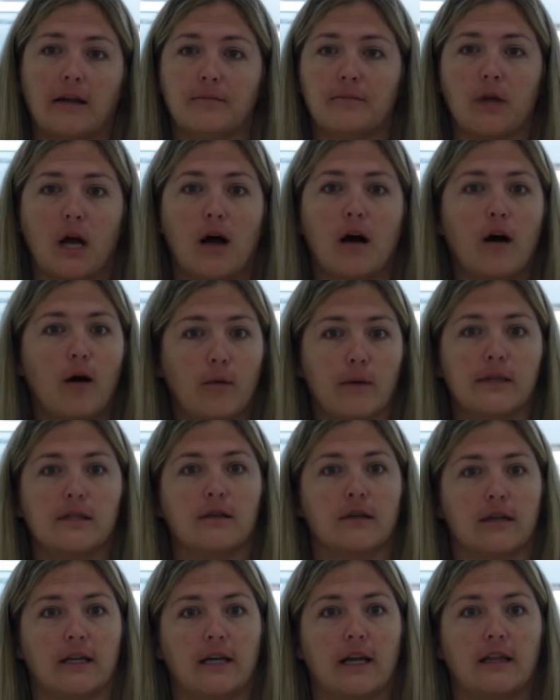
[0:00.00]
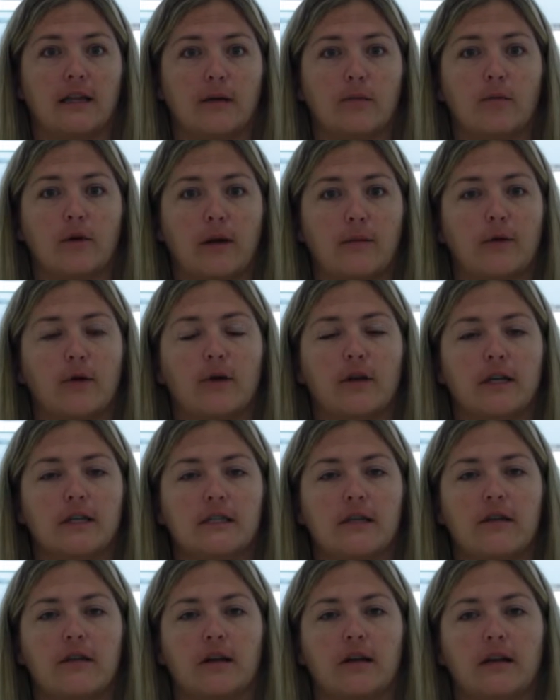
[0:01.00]
I'm not always looking at them when I'm going
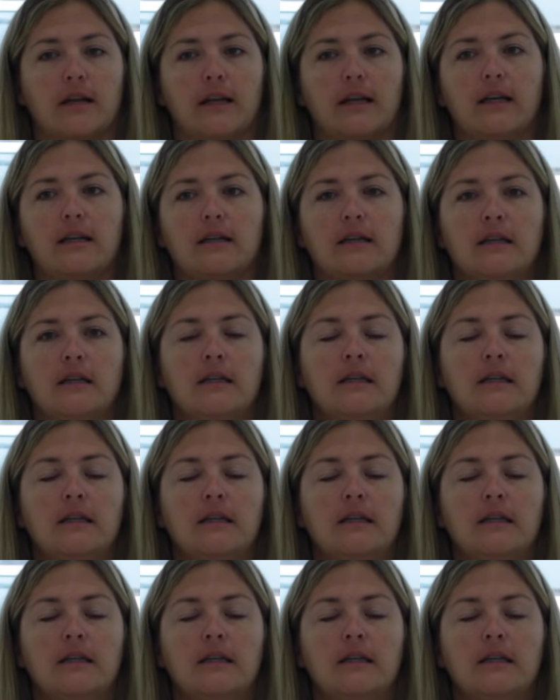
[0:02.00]
into the clinic.